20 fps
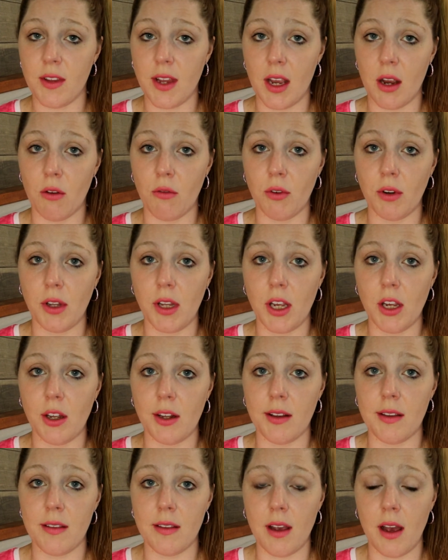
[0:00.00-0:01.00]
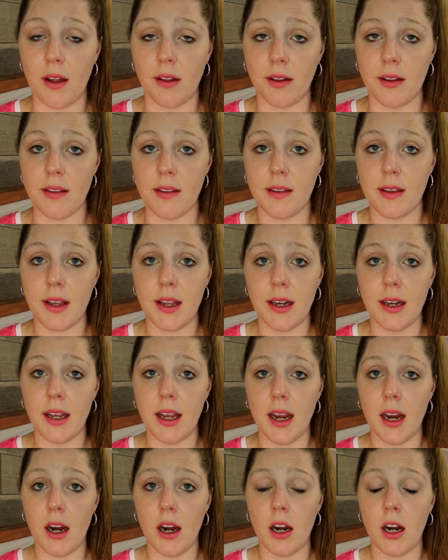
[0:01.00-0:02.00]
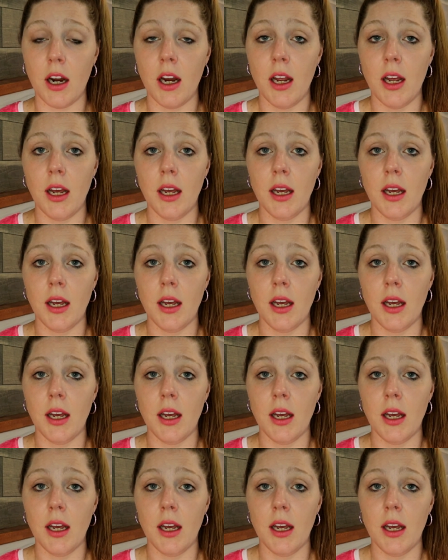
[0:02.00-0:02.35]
like a really good solid skincare